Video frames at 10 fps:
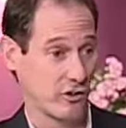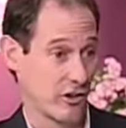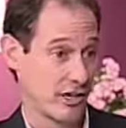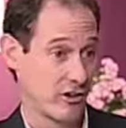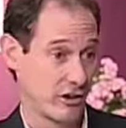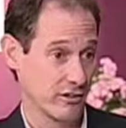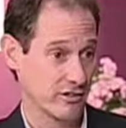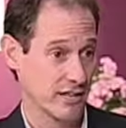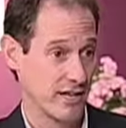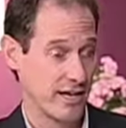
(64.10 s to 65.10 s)
credit
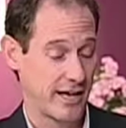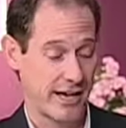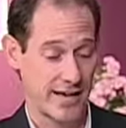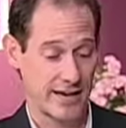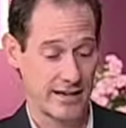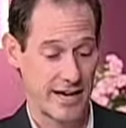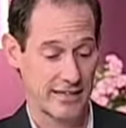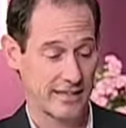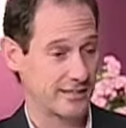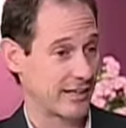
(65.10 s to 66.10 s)
cards, and
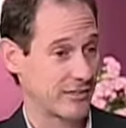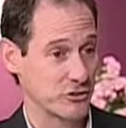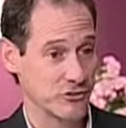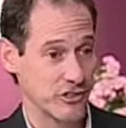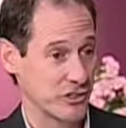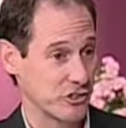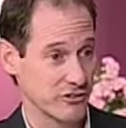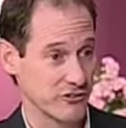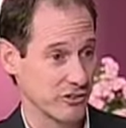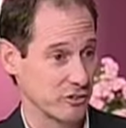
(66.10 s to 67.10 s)
had the intent of finishing the
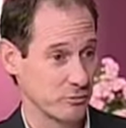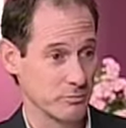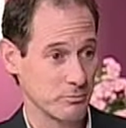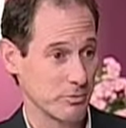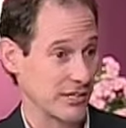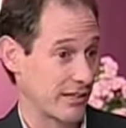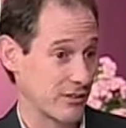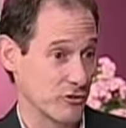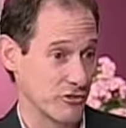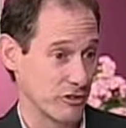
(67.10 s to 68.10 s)
film, selling
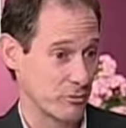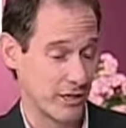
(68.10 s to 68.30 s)
the film.